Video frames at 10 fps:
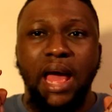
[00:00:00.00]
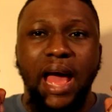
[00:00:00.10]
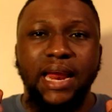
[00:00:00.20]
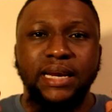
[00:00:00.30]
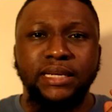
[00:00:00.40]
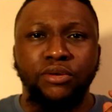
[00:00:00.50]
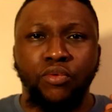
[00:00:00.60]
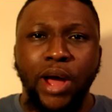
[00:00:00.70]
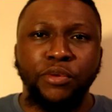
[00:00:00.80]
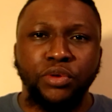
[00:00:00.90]
And
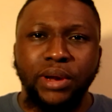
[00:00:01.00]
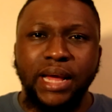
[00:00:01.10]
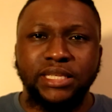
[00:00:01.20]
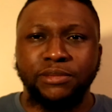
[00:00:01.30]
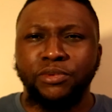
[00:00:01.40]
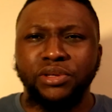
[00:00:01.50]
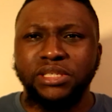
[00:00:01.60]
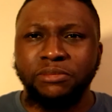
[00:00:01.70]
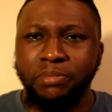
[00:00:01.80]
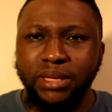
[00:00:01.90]
why would you like this? Because
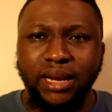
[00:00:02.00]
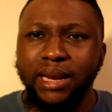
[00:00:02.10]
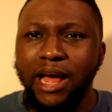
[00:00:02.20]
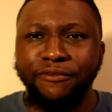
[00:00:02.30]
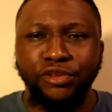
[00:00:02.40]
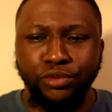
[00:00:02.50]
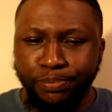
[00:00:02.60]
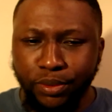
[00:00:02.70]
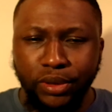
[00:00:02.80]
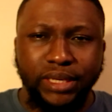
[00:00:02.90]
it's better than having to
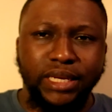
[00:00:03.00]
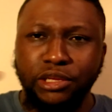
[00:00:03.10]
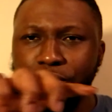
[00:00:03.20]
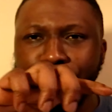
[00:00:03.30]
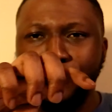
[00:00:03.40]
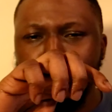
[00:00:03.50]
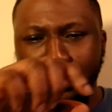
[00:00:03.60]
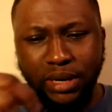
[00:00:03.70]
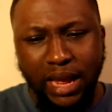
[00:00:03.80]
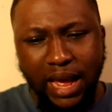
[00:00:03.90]
plug in your
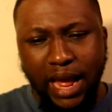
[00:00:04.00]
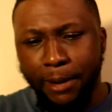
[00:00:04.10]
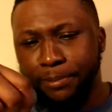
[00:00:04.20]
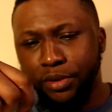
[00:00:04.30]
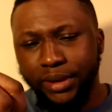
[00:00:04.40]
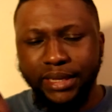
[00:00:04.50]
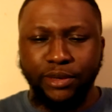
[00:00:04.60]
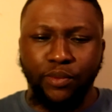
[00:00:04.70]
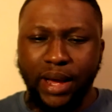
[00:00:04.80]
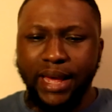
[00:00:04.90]
phone and plug in
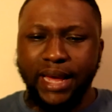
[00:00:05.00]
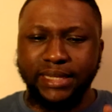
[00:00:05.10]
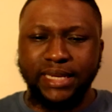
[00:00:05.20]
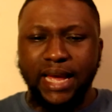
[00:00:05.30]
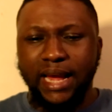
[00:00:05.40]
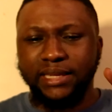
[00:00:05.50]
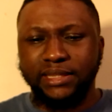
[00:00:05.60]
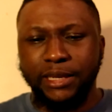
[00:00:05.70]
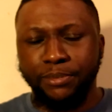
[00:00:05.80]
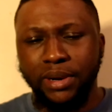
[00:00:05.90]
the wires and
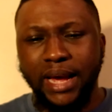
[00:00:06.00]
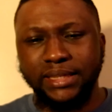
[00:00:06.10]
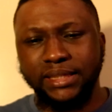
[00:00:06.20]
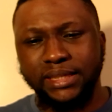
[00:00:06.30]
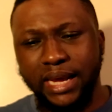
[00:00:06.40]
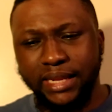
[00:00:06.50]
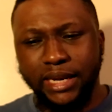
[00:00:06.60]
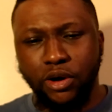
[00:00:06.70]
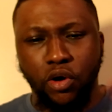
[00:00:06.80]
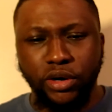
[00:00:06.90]
stabilize it, and
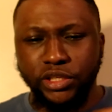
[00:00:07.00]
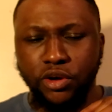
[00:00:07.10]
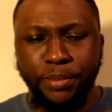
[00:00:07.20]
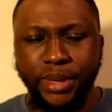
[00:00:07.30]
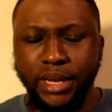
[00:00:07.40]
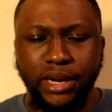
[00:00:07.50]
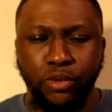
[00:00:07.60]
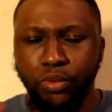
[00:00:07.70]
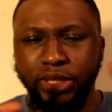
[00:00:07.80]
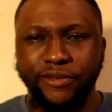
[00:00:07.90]
then a call is coming in
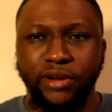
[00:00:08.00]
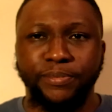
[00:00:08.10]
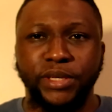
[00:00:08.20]
or whatever.